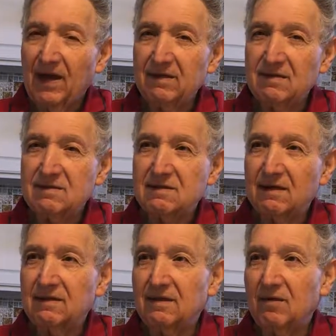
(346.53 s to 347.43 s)
I
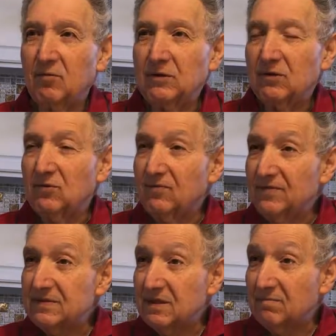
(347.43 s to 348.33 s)
decided I wanted to
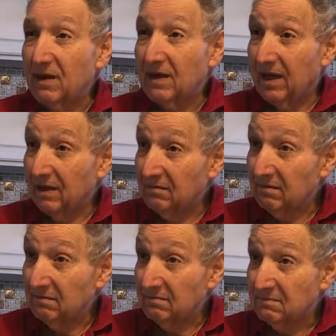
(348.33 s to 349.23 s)
visit my aunt,
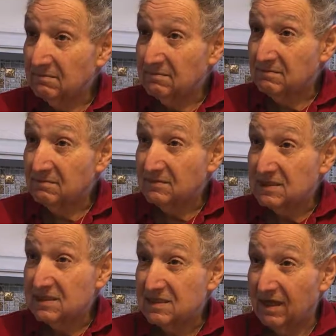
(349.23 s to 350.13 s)

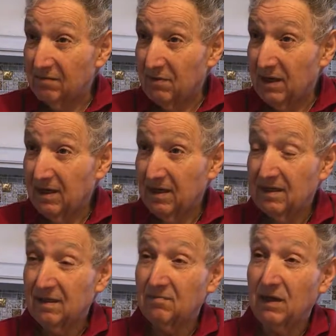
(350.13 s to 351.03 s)
Selma,
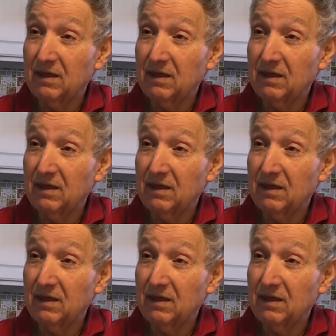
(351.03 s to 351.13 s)
and